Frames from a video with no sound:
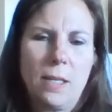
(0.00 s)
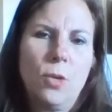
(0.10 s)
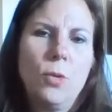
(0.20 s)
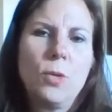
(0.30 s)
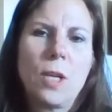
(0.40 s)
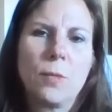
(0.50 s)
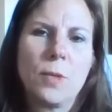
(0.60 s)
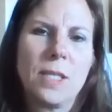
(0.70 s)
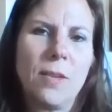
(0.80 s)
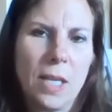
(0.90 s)
who's on the
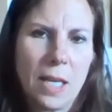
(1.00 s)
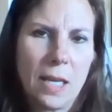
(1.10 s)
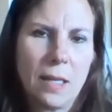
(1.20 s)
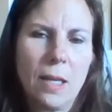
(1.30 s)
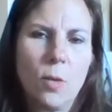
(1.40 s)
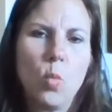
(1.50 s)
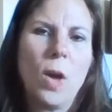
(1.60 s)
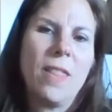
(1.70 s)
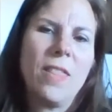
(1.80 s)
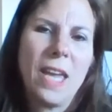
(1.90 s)
receiving end and
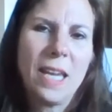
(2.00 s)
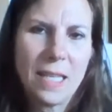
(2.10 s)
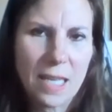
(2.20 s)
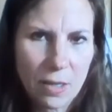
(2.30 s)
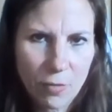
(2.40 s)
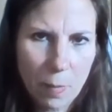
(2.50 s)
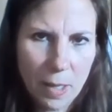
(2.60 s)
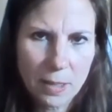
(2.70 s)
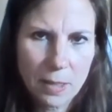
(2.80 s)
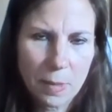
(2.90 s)
what they need from
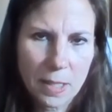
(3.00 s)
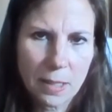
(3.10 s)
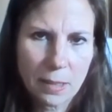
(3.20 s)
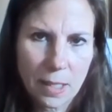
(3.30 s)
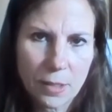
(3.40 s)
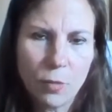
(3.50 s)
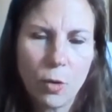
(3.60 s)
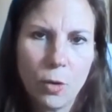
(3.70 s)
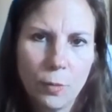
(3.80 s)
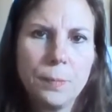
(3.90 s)
us to be
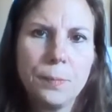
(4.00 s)
successful.